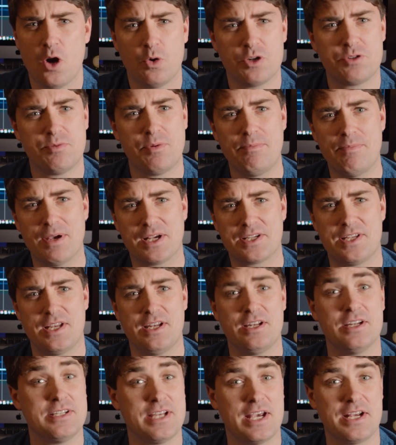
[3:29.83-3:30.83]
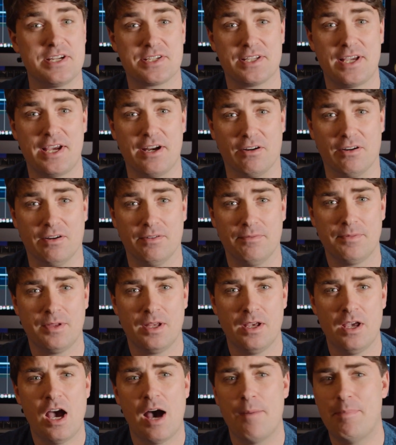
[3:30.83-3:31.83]
which would be mixed into taste later,
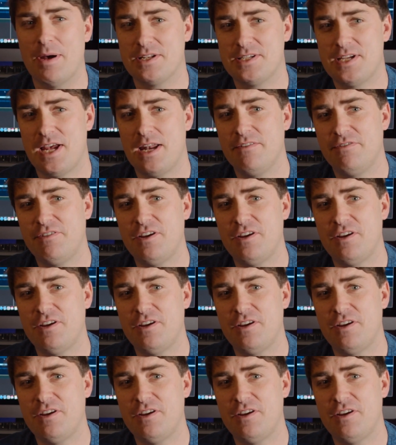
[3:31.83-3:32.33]
about 10